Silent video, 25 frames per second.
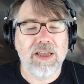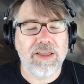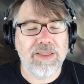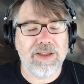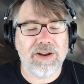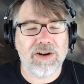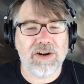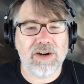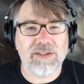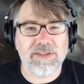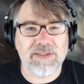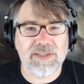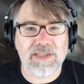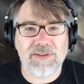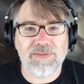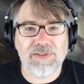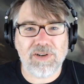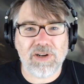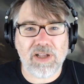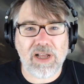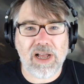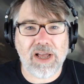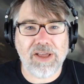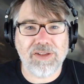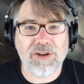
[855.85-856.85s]
There are
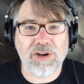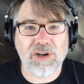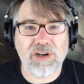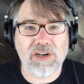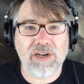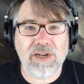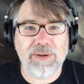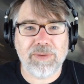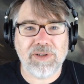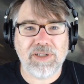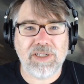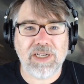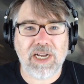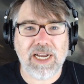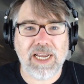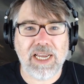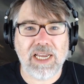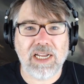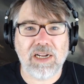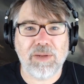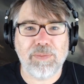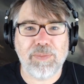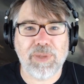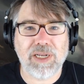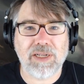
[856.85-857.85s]
several other
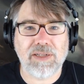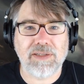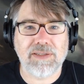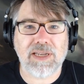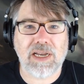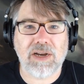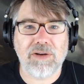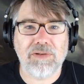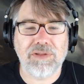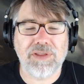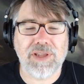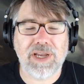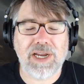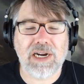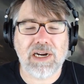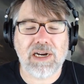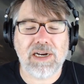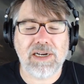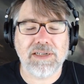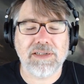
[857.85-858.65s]
Diana builds out there.